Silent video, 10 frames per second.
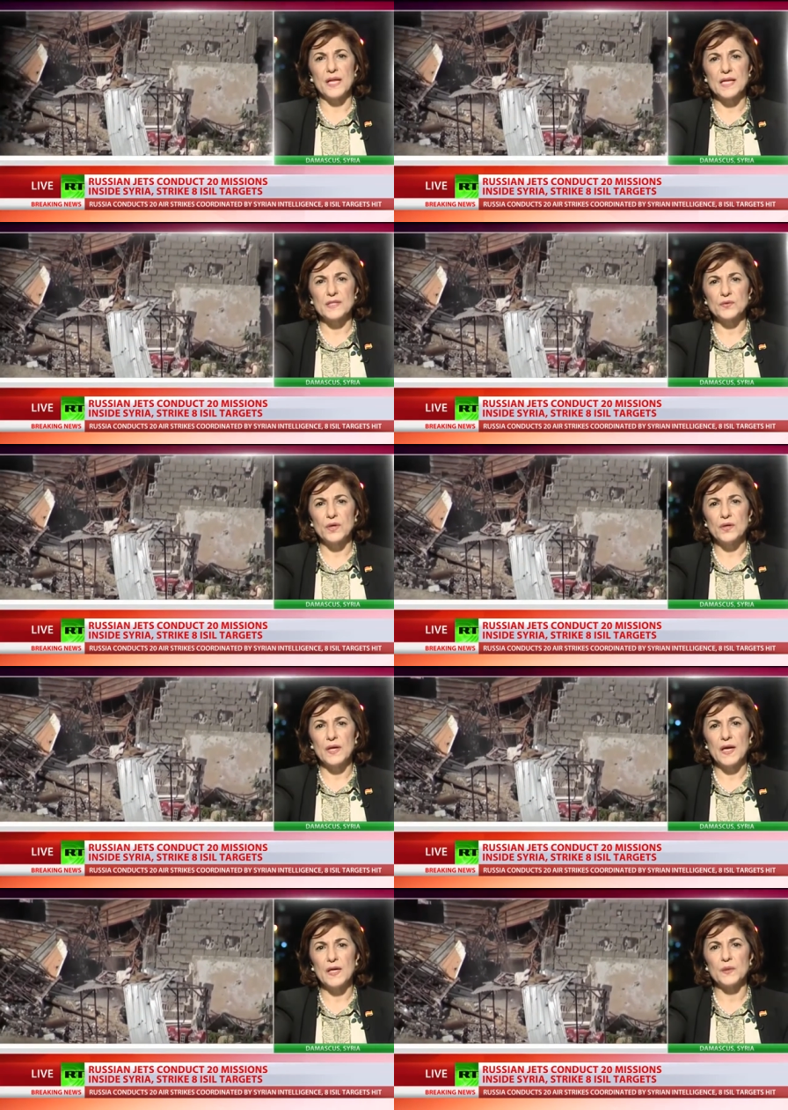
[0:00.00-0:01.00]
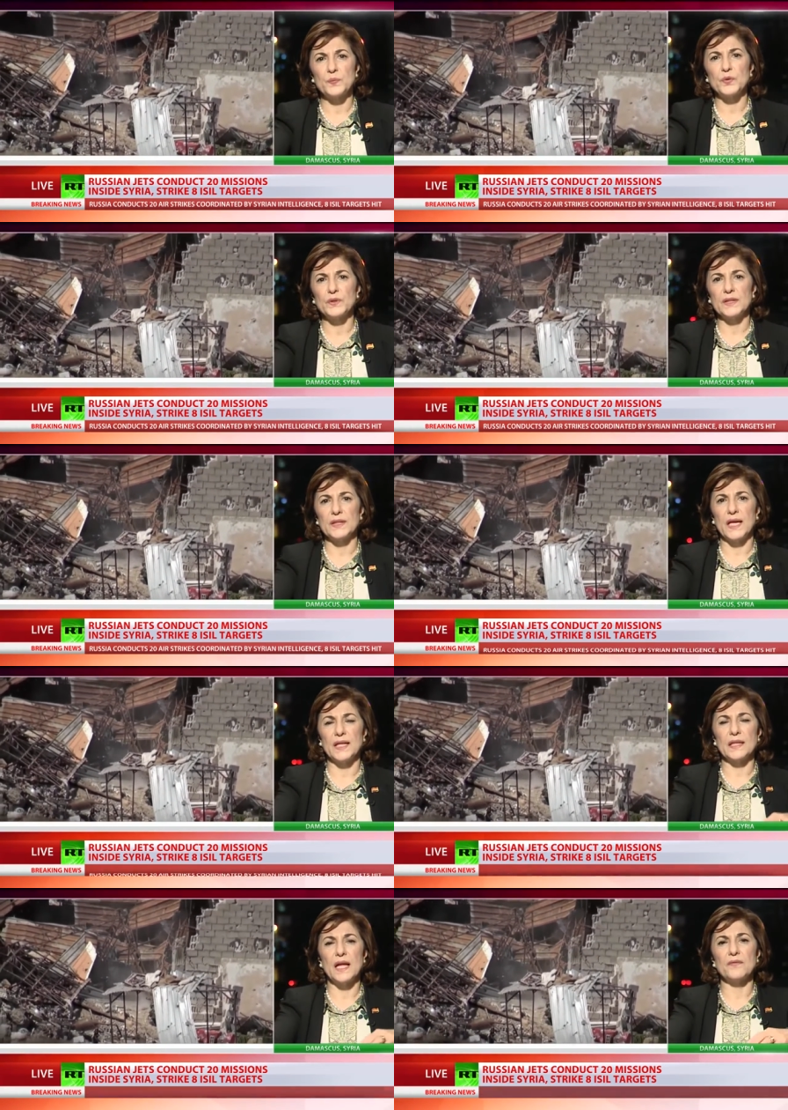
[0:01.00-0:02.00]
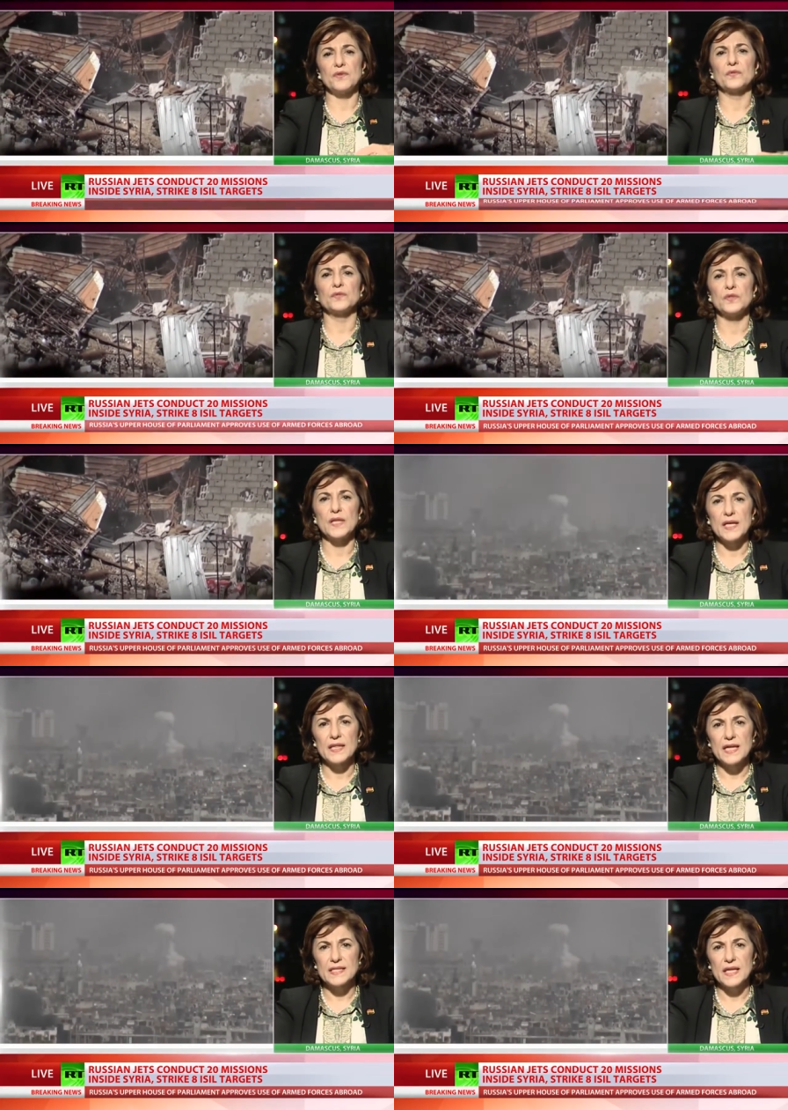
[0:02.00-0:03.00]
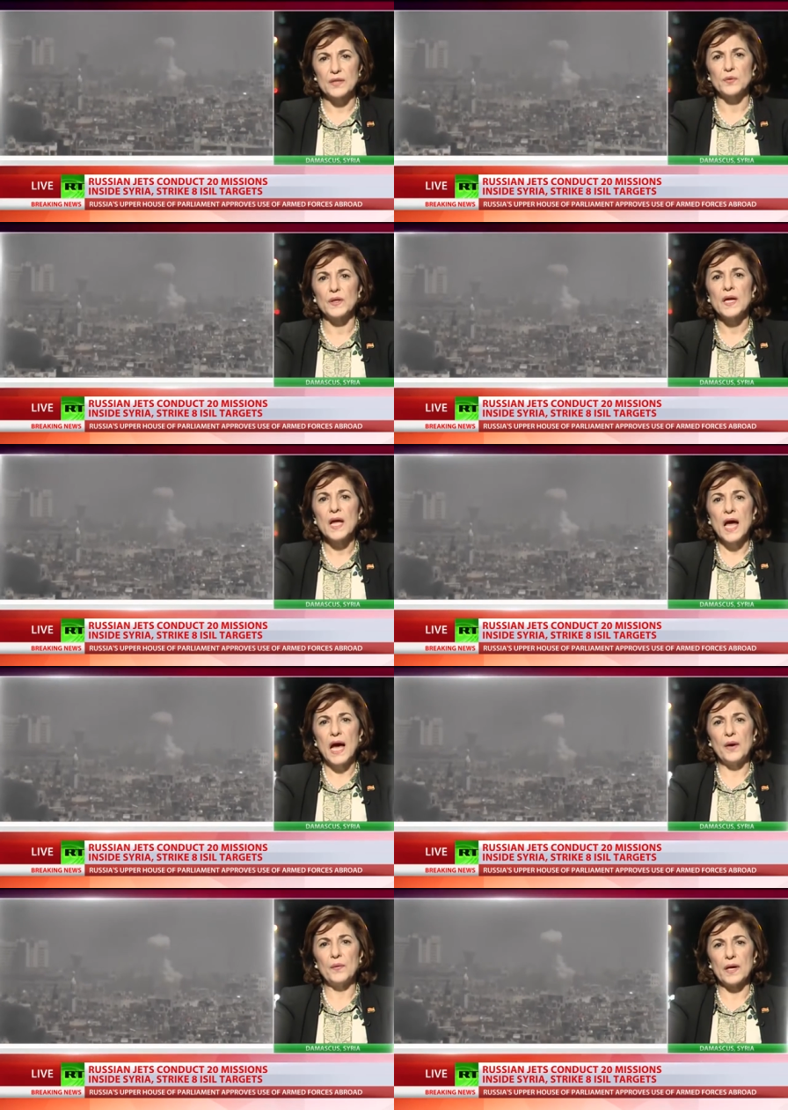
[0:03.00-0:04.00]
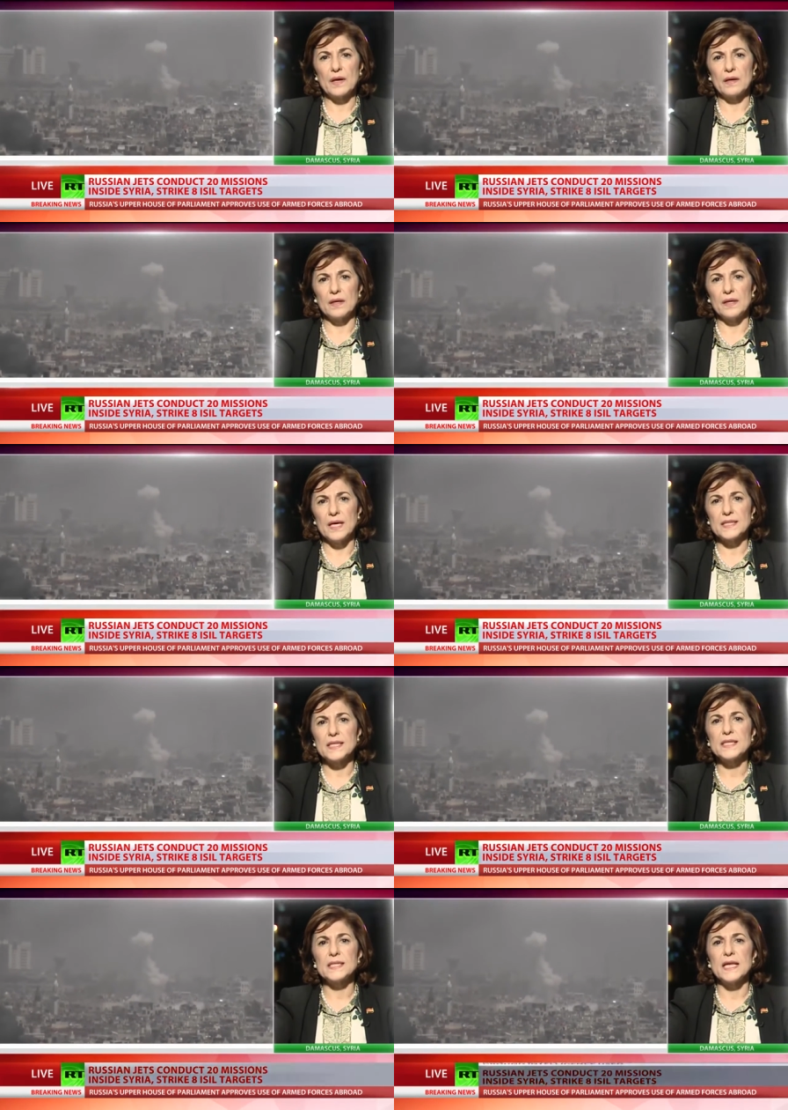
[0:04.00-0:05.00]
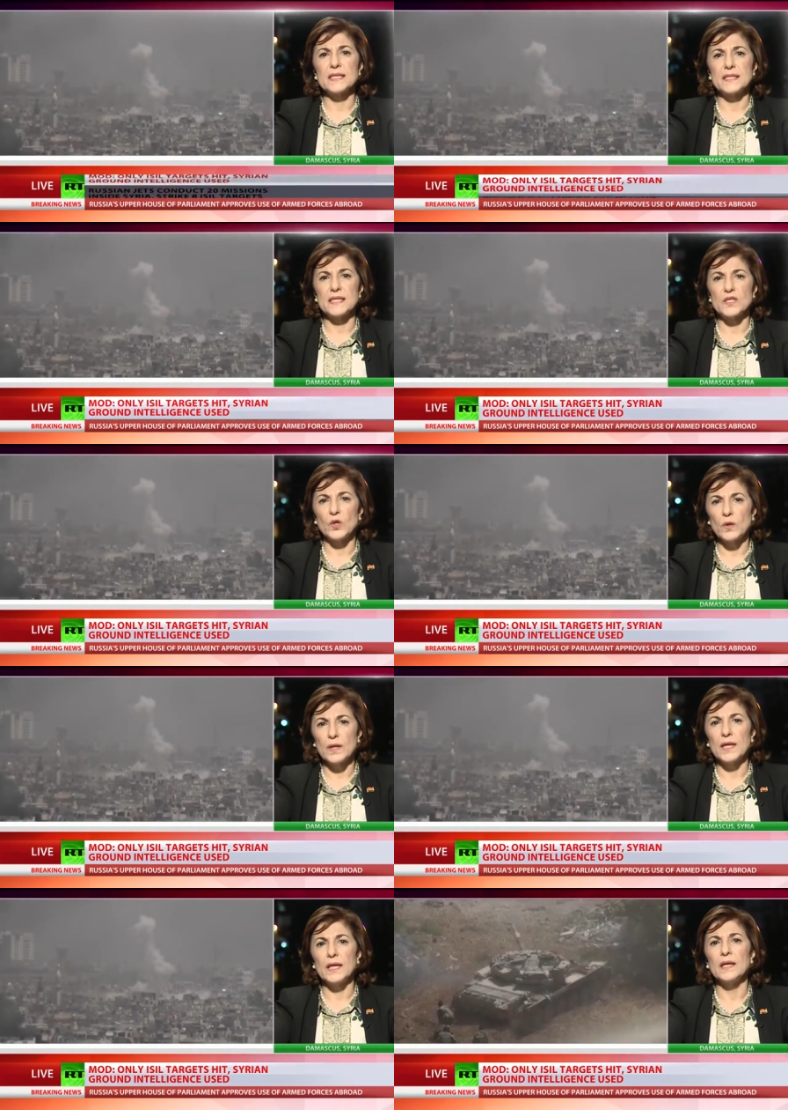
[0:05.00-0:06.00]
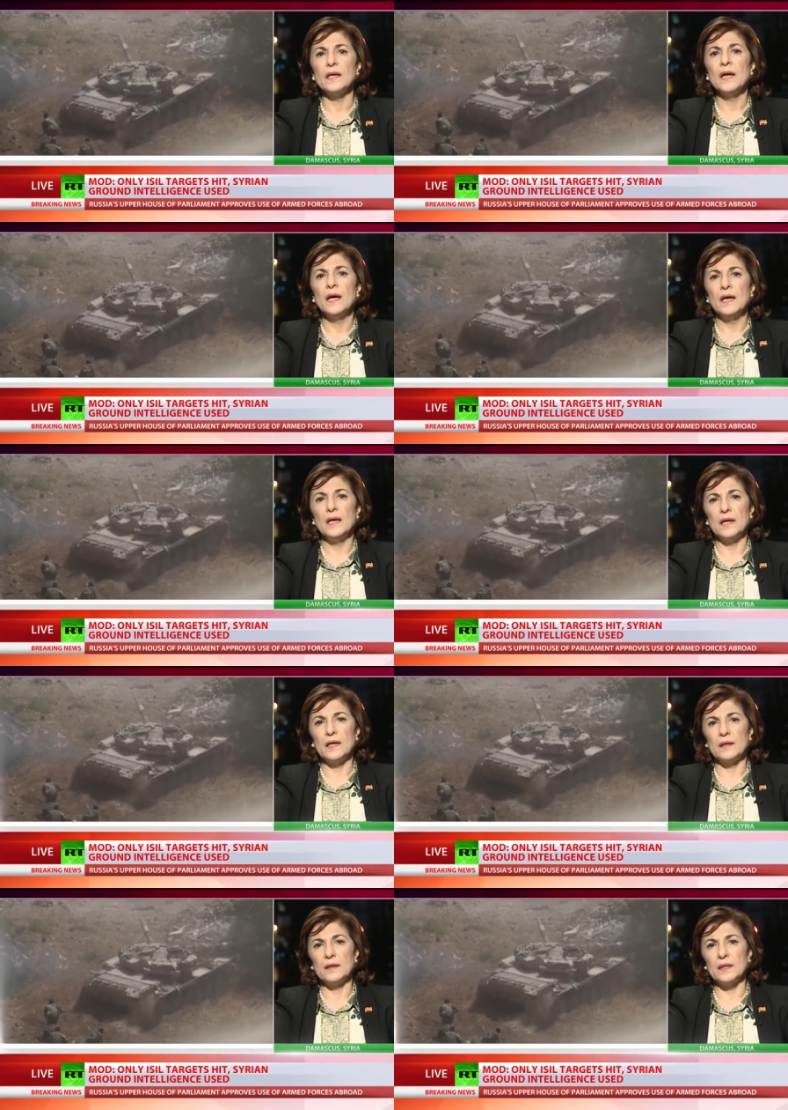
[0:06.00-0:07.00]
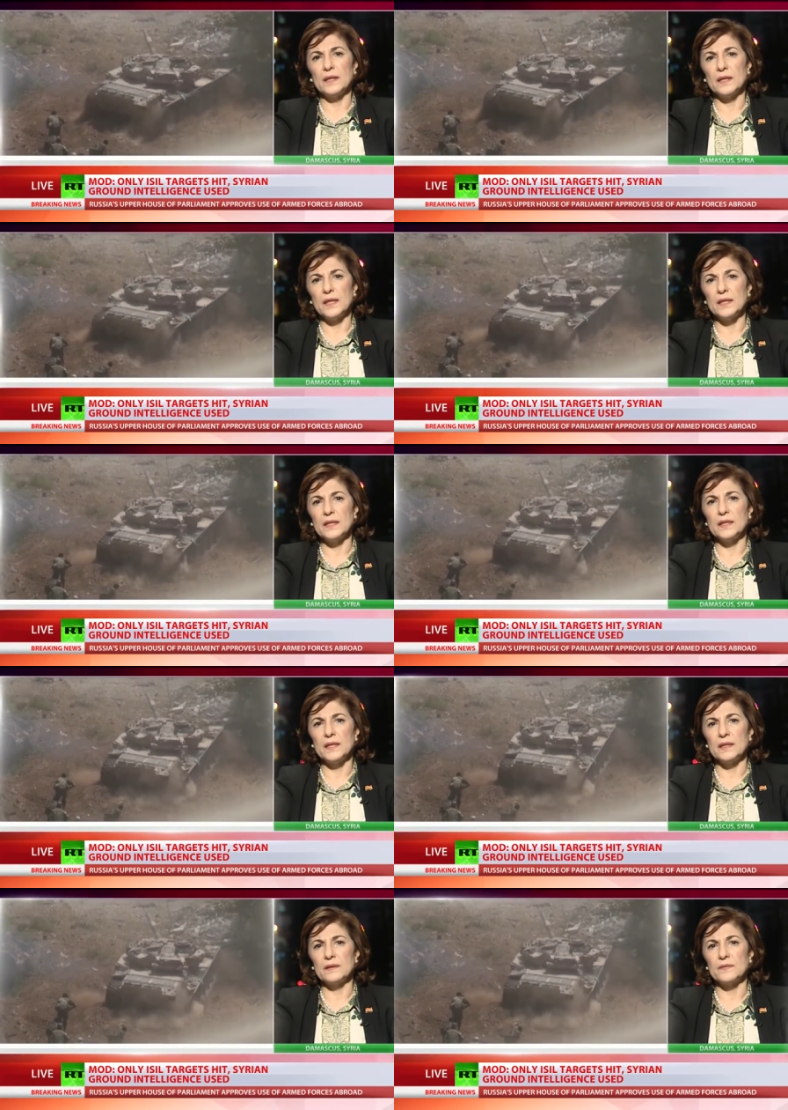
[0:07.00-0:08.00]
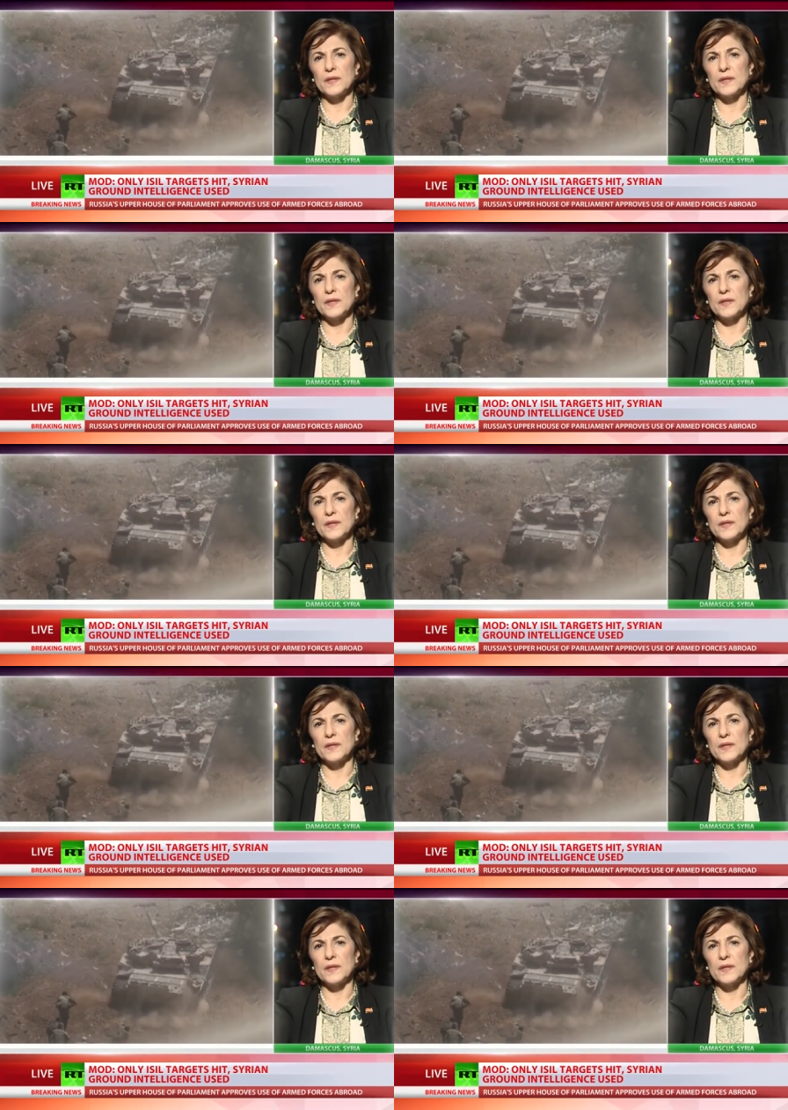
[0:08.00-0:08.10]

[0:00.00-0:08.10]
As you heard Putin and Lavrov today, they said we, our uh, assistance is only uh, the in, fighter uh, jets.